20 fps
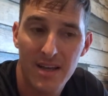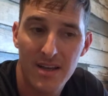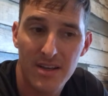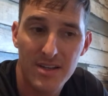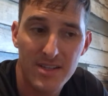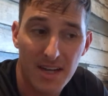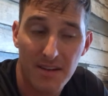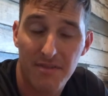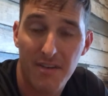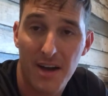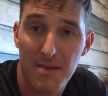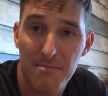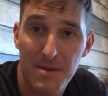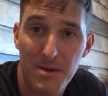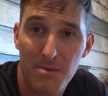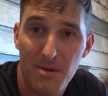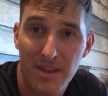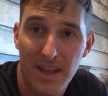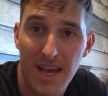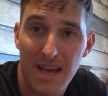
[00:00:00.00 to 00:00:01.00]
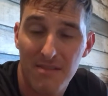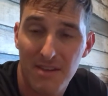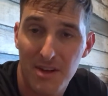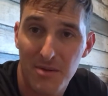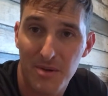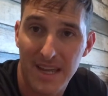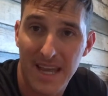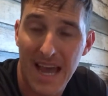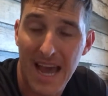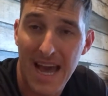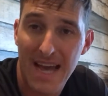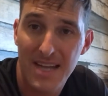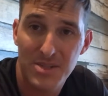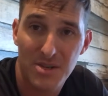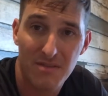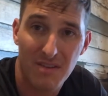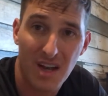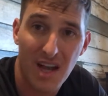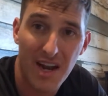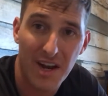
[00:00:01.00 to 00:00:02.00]
you just got to find people that have a little cash
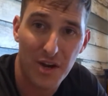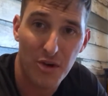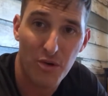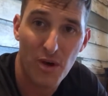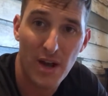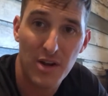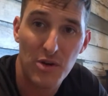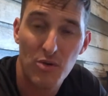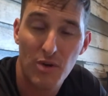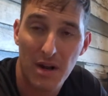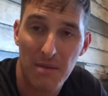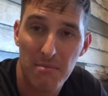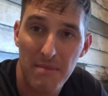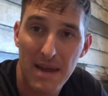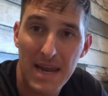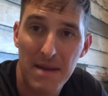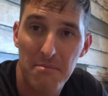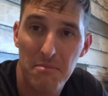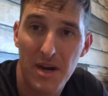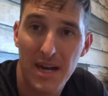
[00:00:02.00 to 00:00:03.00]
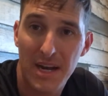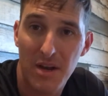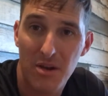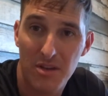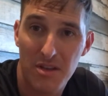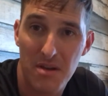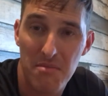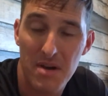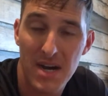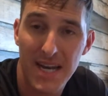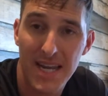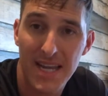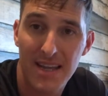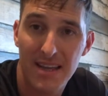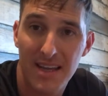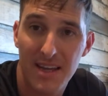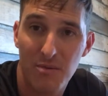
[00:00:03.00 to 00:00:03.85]
or have a line of credit who want to make money on their money.